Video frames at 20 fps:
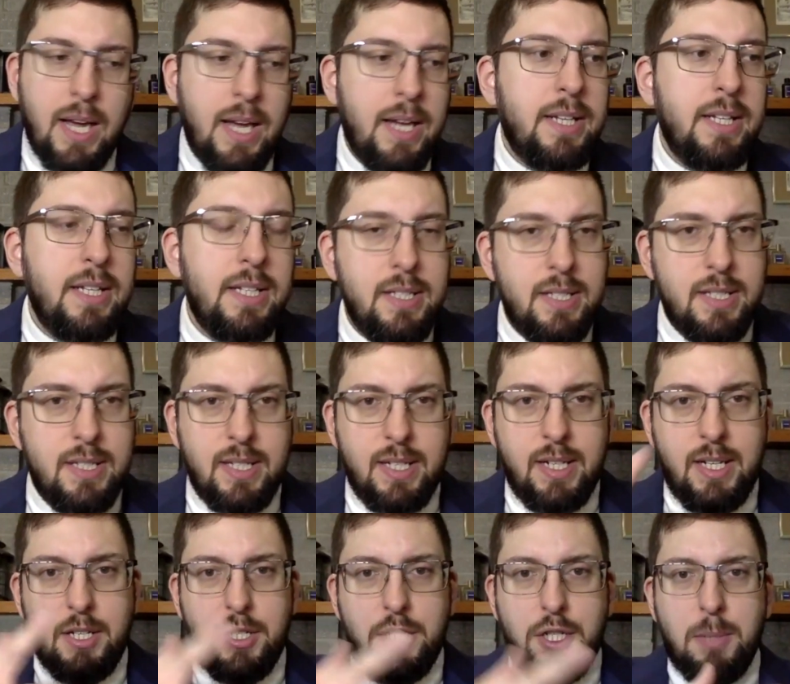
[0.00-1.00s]
ideas and
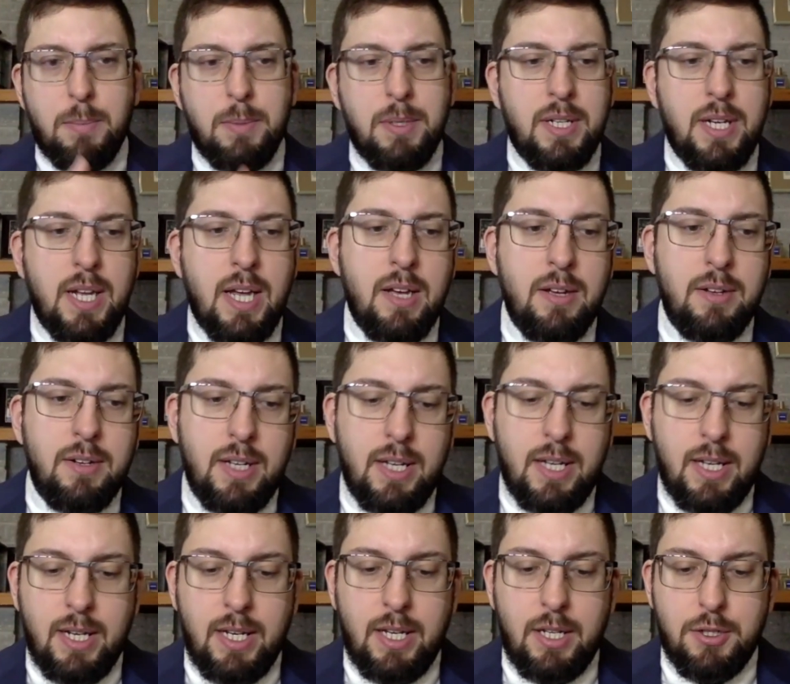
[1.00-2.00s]
I chop it down
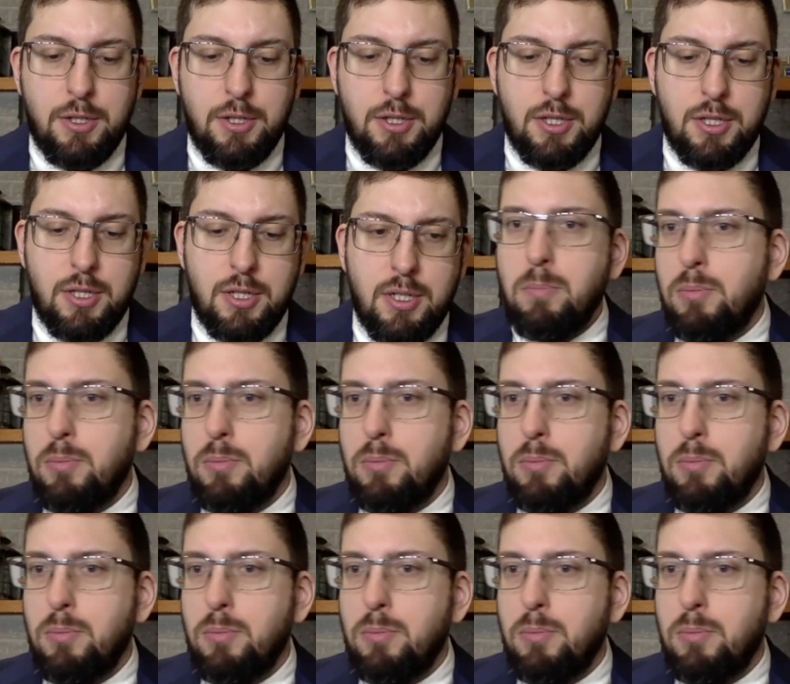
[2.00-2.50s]
and I just